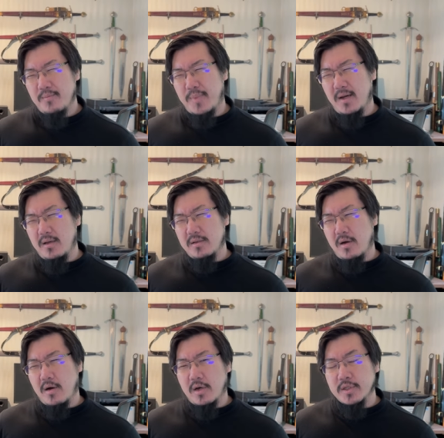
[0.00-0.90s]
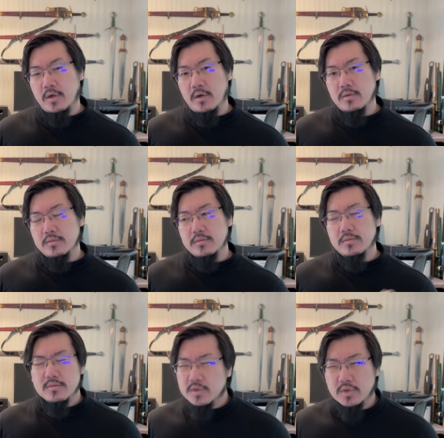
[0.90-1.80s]
Well, there are other
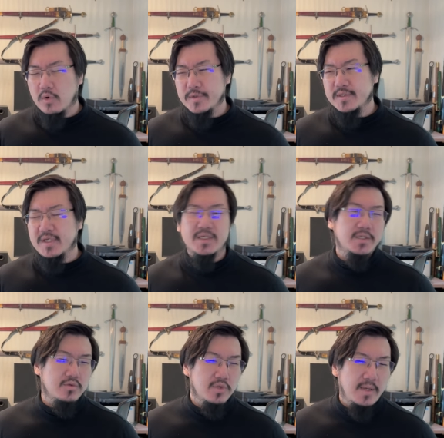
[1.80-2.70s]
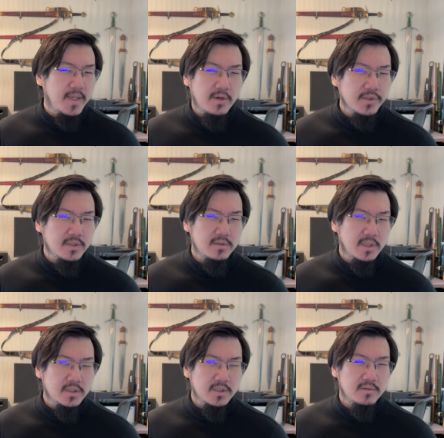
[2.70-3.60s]
swords such as rapiers. They
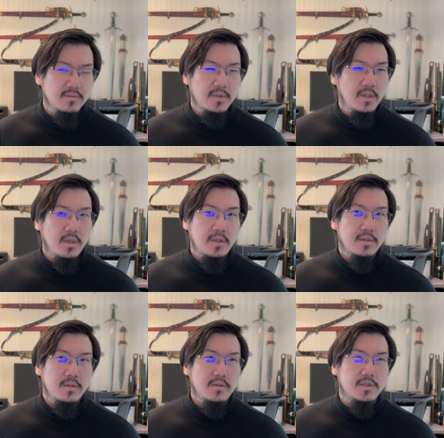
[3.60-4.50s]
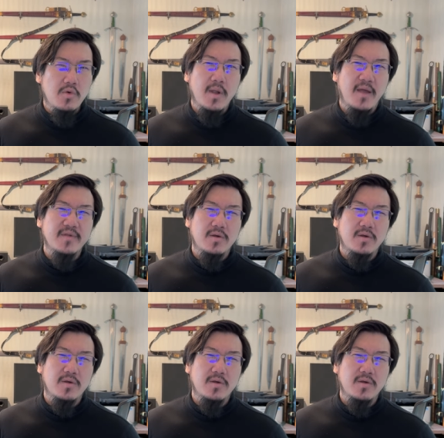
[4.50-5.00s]
just don't have the